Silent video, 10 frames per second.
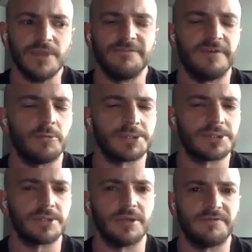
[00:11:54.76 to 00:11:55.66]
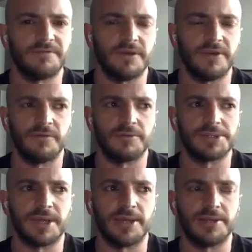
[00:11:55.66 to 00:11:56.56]
if it was
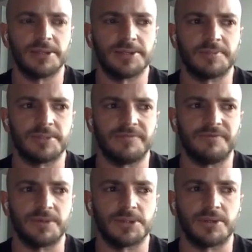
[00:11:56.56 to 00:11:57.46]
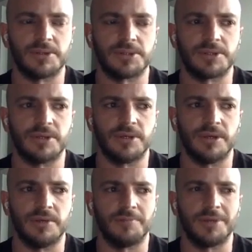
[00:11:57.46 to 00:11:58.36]
that a specific church,
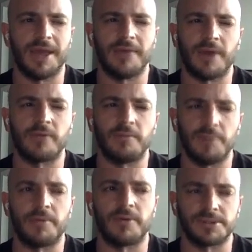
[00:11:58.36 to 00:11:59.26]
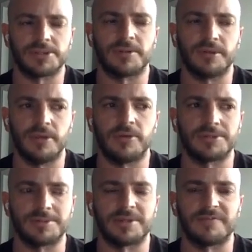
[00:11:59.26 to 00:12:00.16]
but I remember hearing
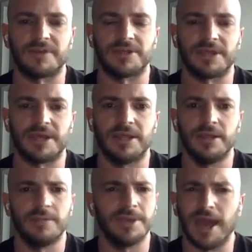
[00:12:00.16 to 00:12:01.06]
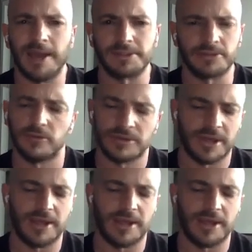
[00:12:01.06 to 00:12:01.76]
some stuff like that. But yeah, absolutely,